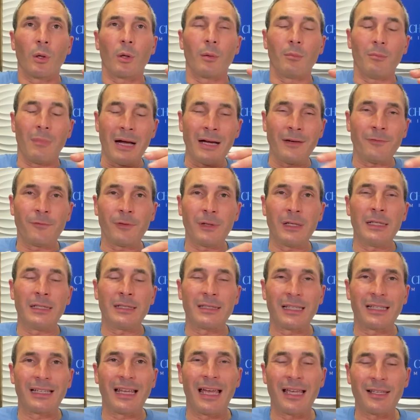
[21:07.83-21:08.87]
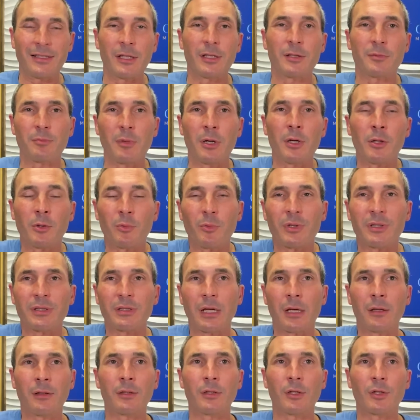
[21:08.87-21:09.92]
My friend said, as his mother was
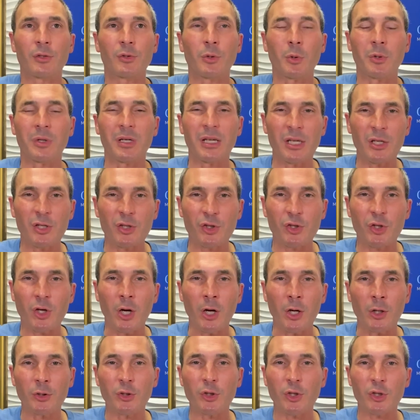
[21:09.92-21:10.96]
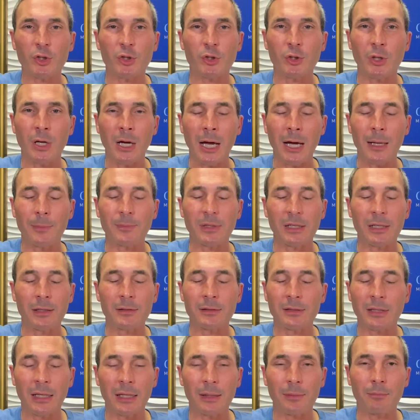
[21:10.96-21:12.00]
telling the story, his jaw just dropped. He
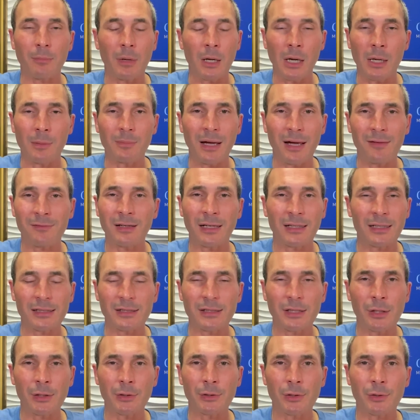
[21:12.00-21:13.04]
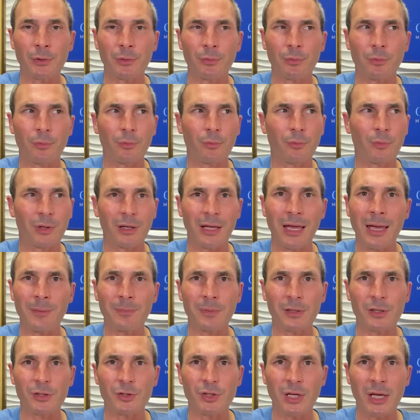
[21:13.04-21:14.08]
was like, Mom, I've got to tell you what
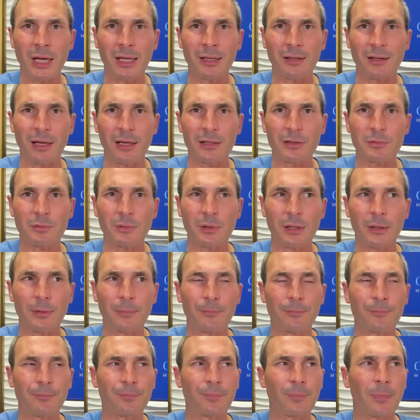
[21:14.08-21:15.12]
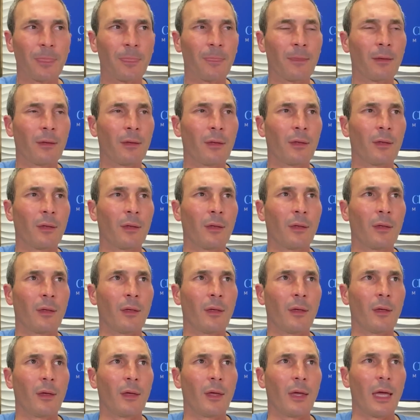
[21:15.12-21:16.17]
happened to Chad last week.
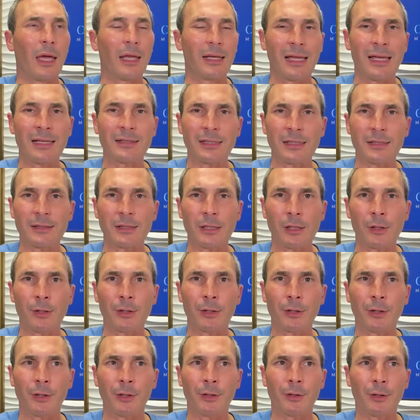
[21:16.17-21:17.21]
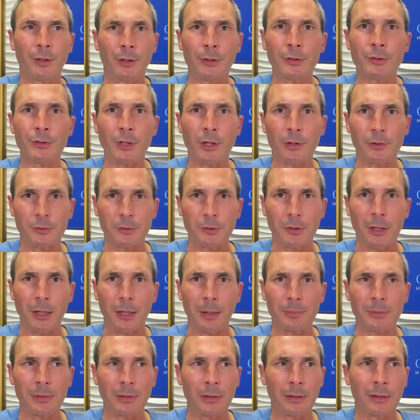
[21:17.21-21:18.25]
And as he's telling her, her jaw
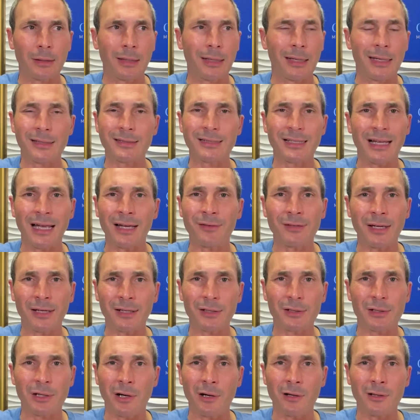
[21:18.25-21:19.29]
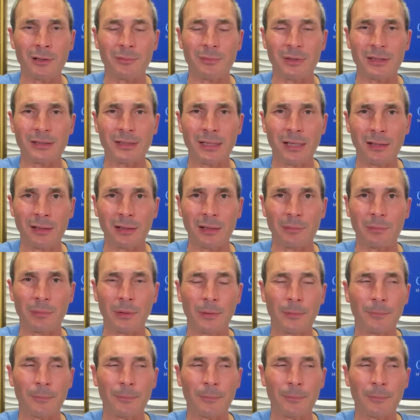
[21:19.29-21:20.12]
dropped. And he's like, I've got to call him and tell him.